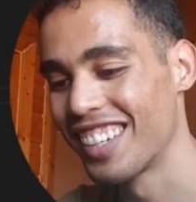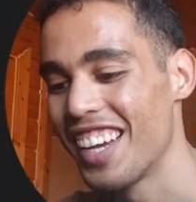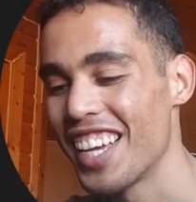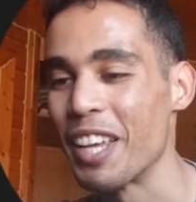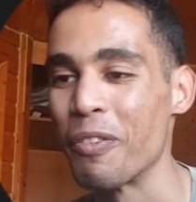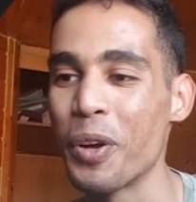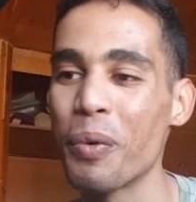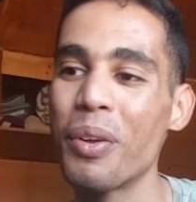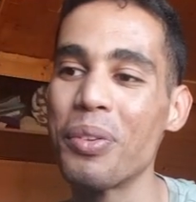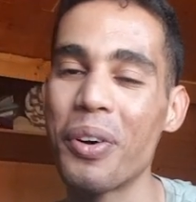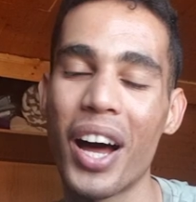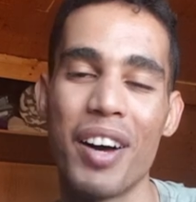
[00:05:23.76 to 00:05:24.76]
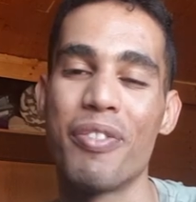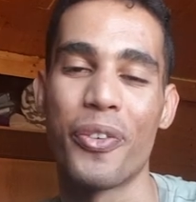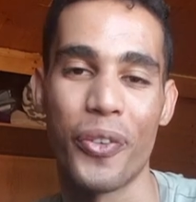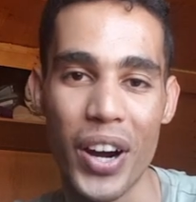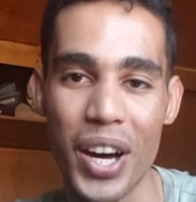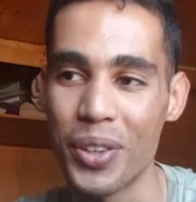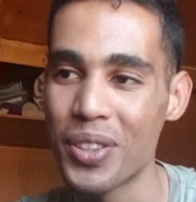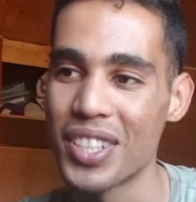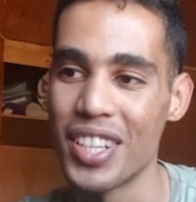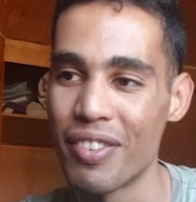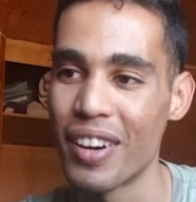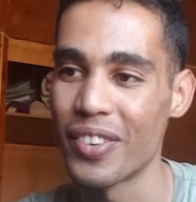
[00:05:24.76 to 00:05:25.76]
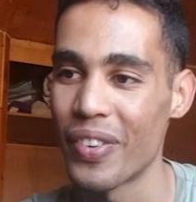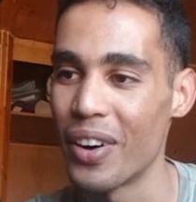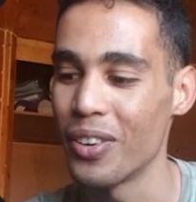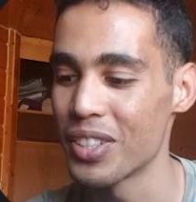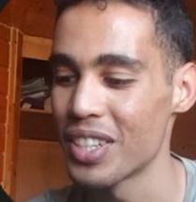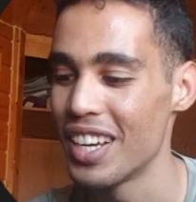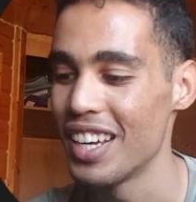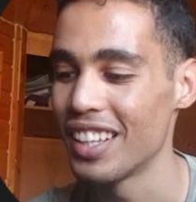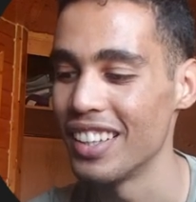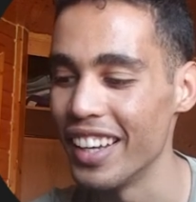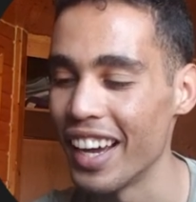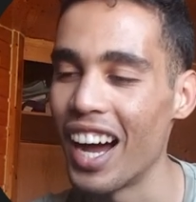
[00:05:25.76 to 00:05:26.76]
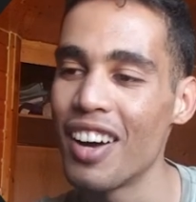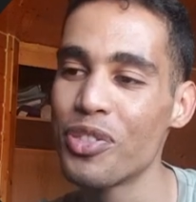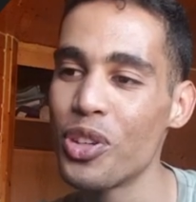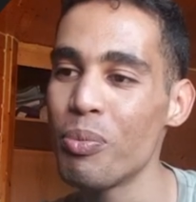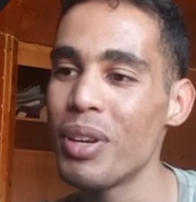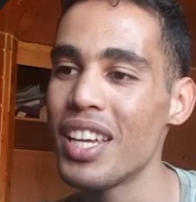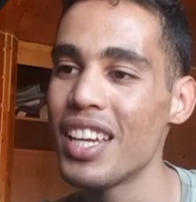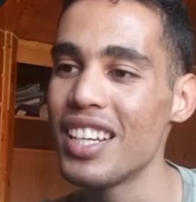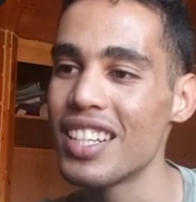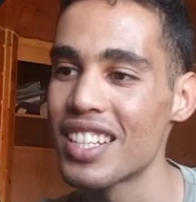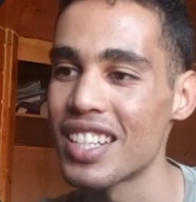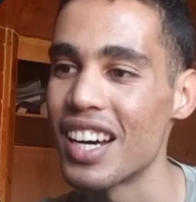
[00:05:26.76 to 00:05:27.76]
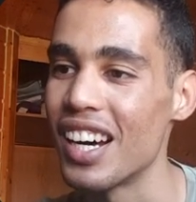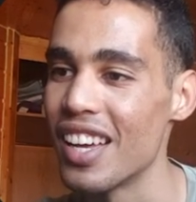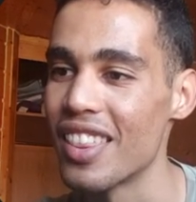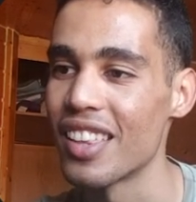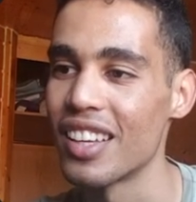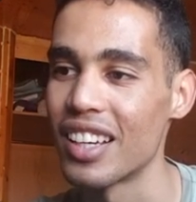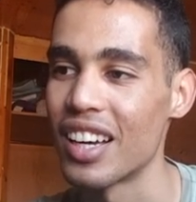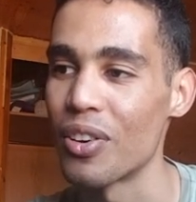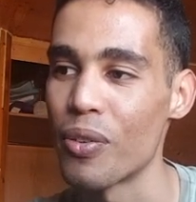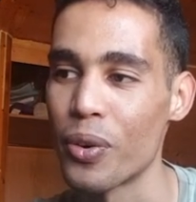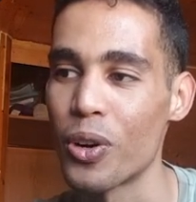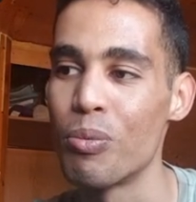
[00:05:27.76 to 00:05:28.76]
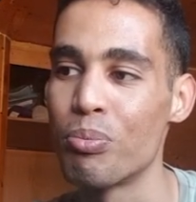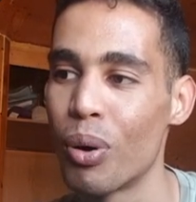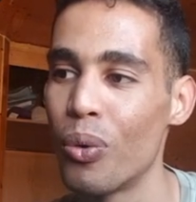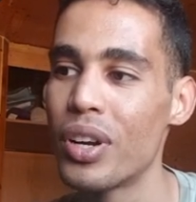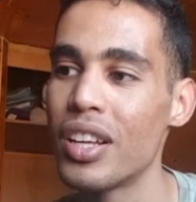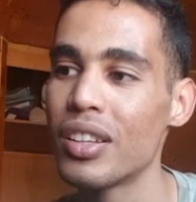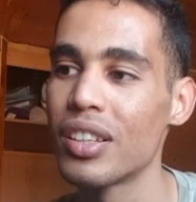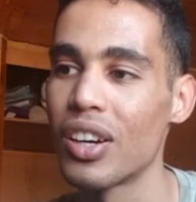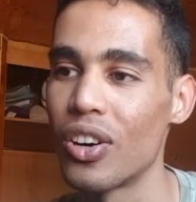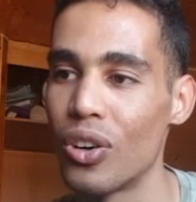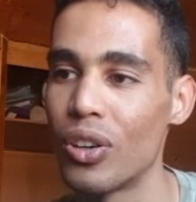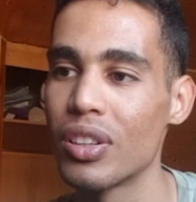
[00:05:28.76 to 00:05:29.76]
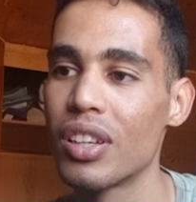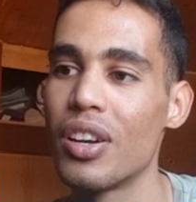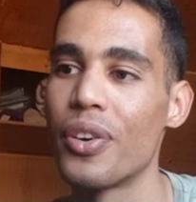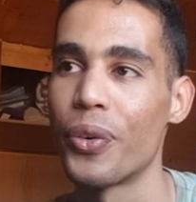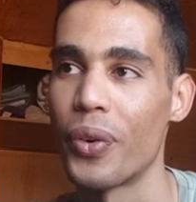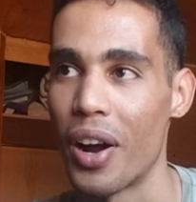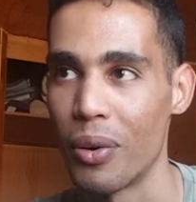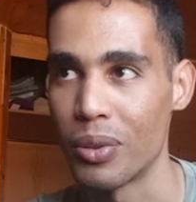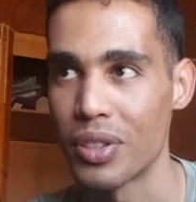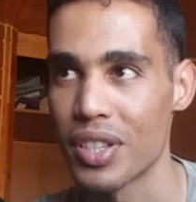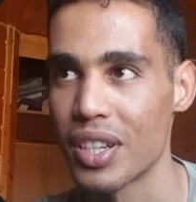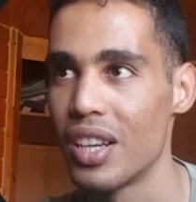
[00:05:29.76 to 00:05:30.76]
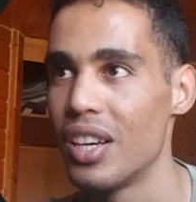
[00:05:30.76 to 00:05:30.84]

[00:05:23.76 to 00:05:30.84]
if we want to have routes, different routes, they have to be inside another component called routes.